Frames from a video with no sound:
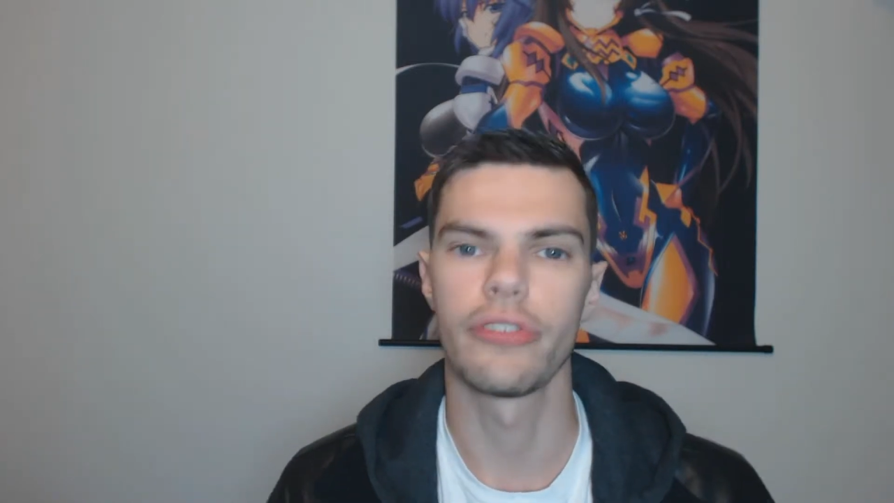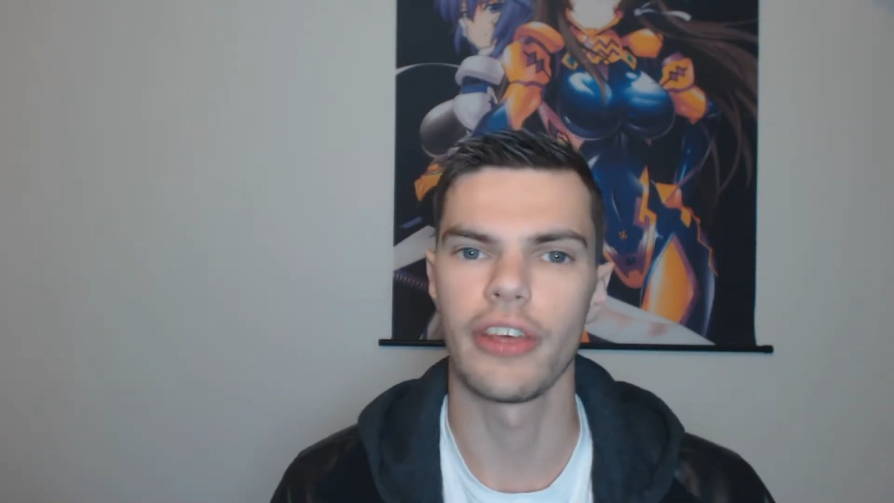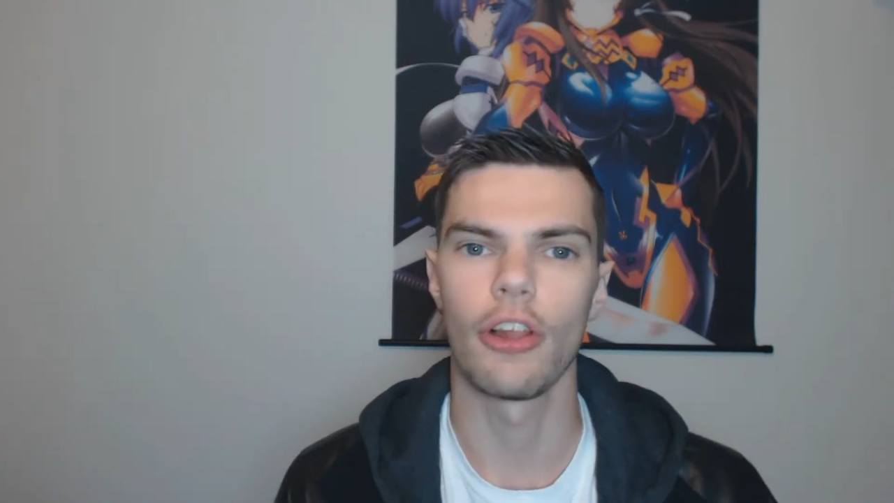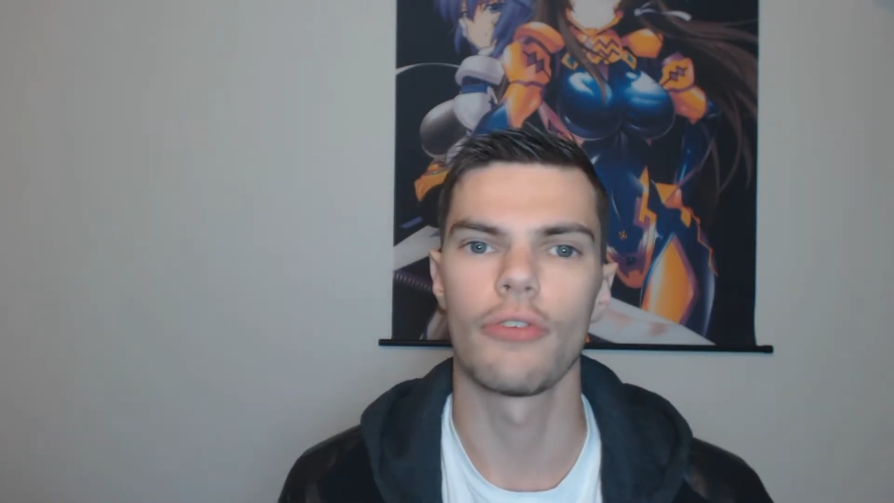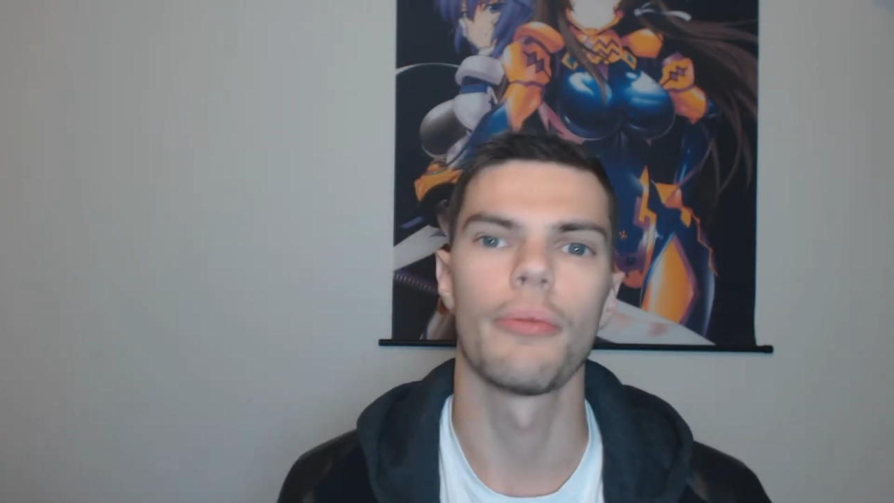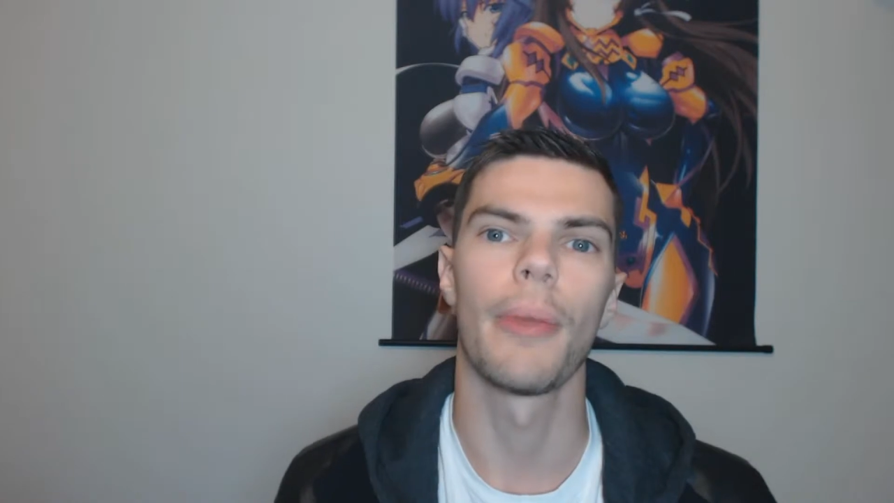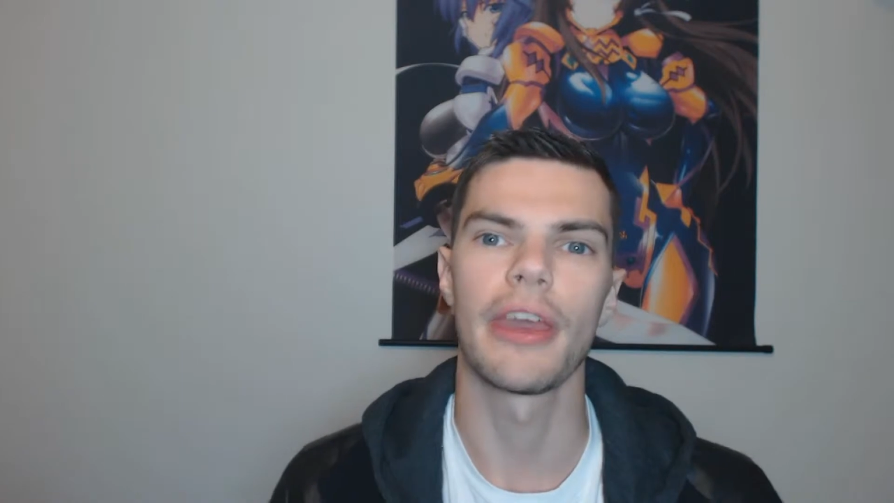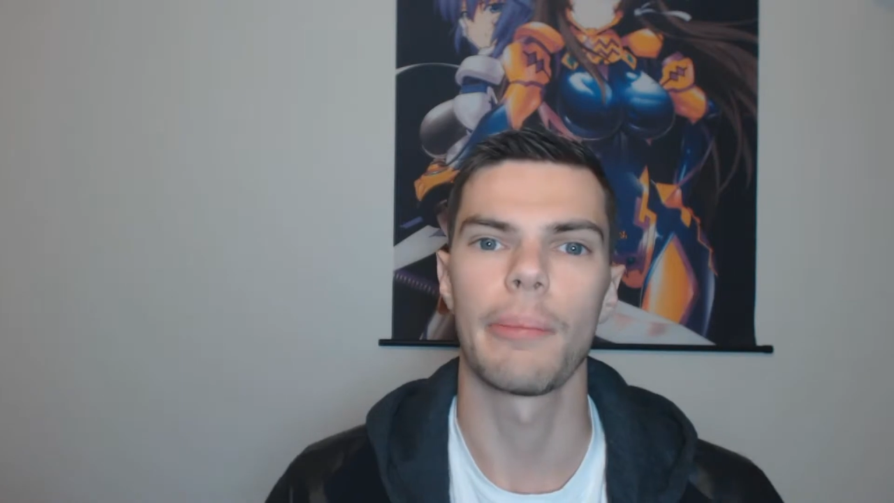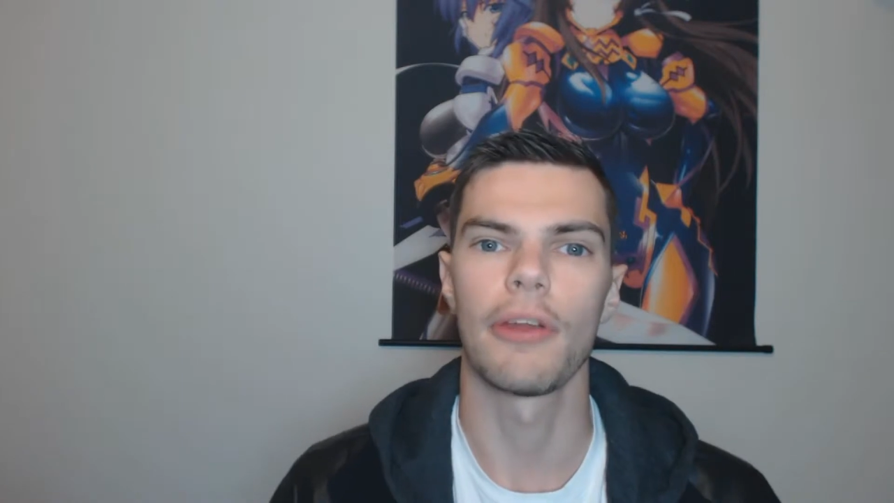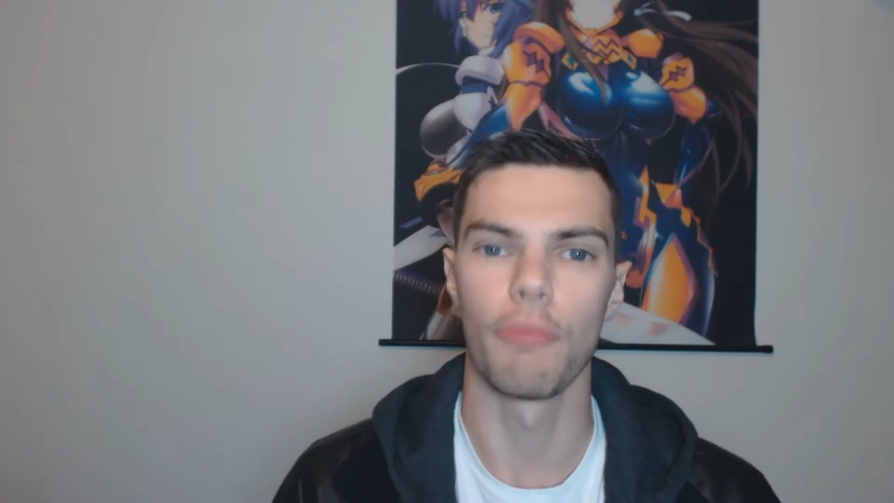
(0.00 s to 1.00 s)
sell off and
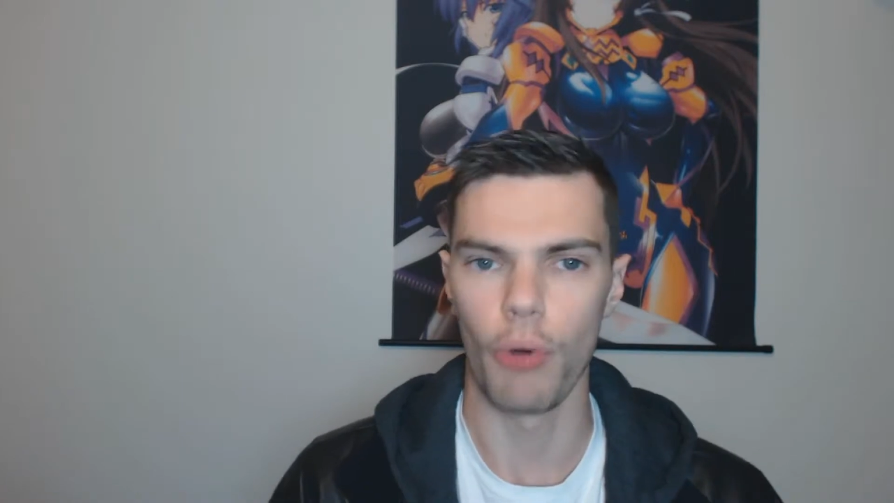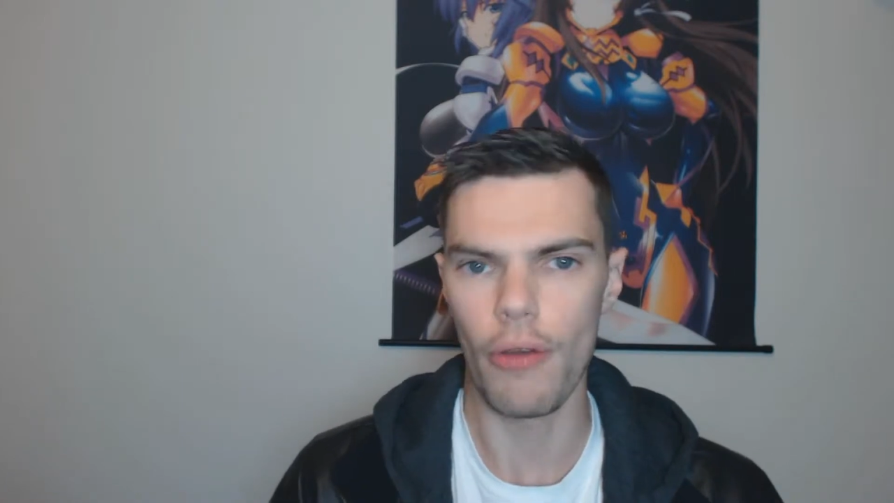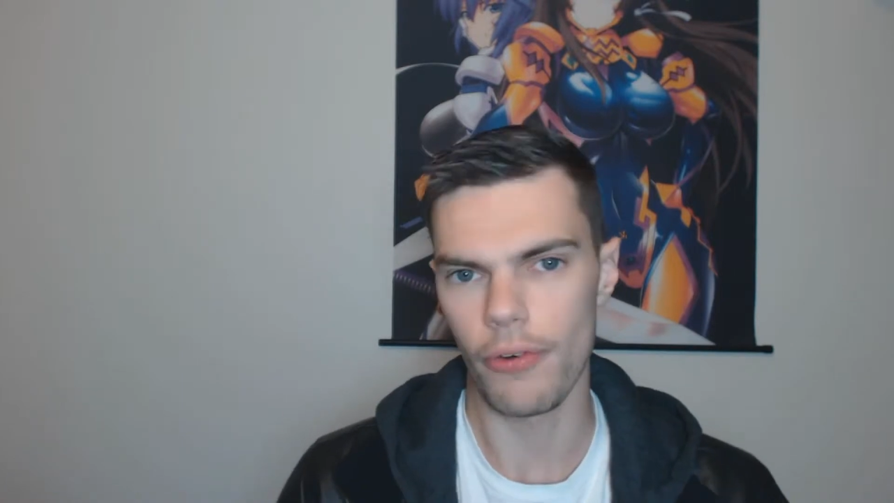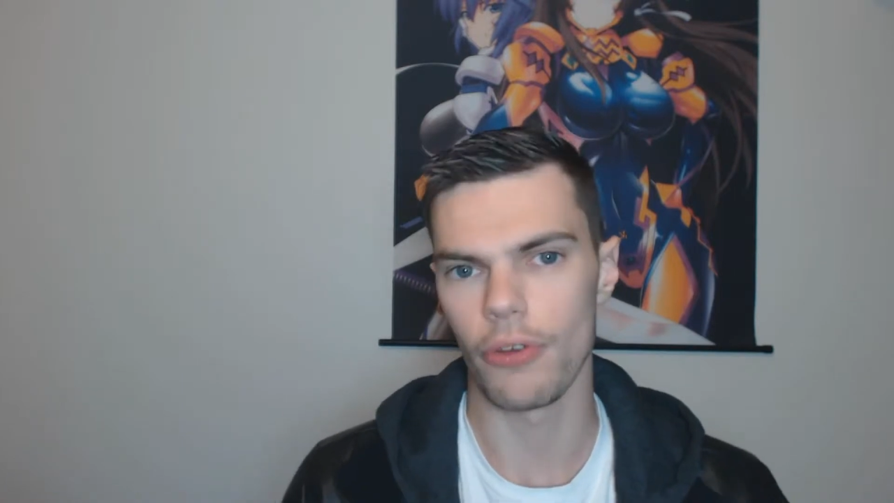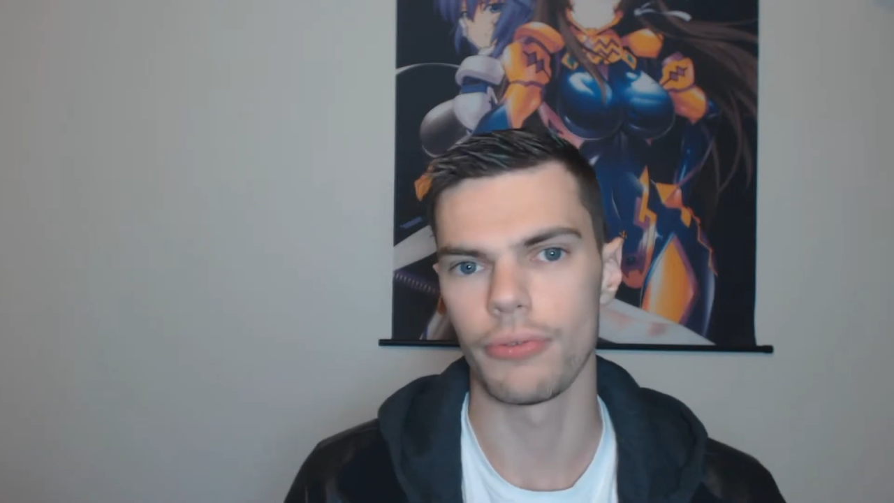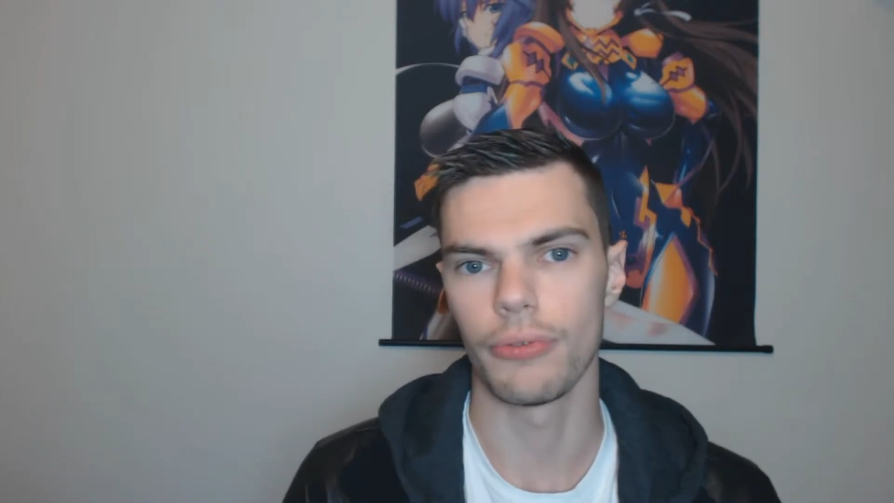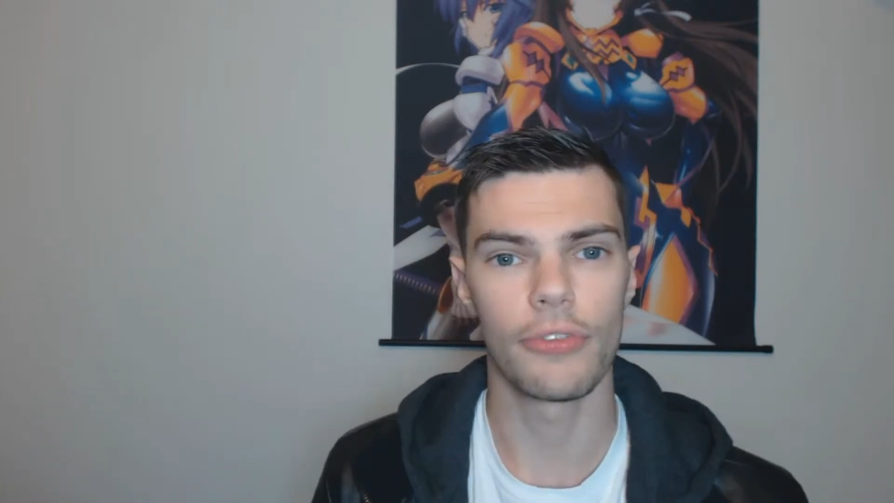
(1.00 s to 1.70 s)
make a bit of profit off of them.